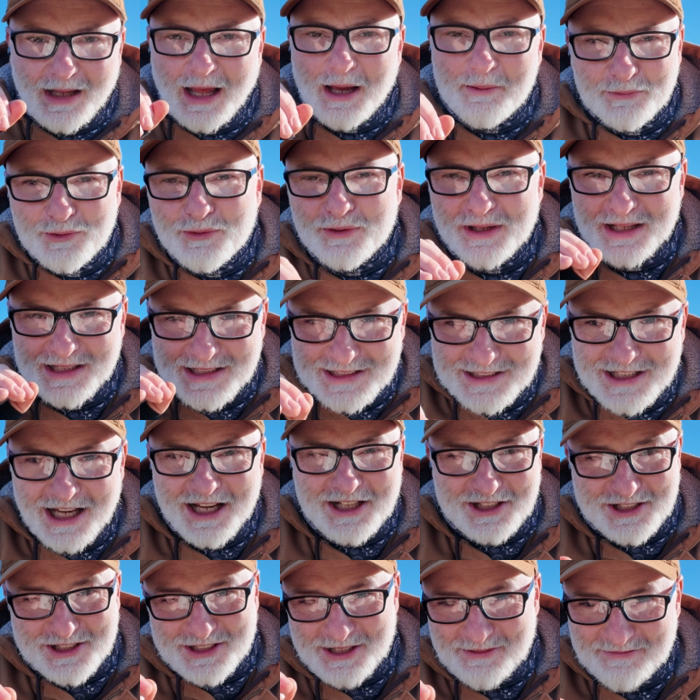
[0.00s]
I'm doing
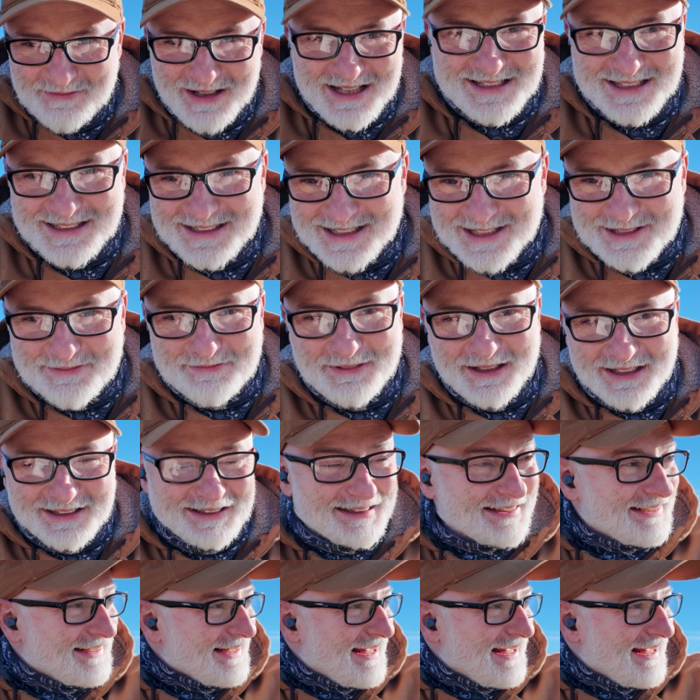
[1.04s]
such a mess in this part.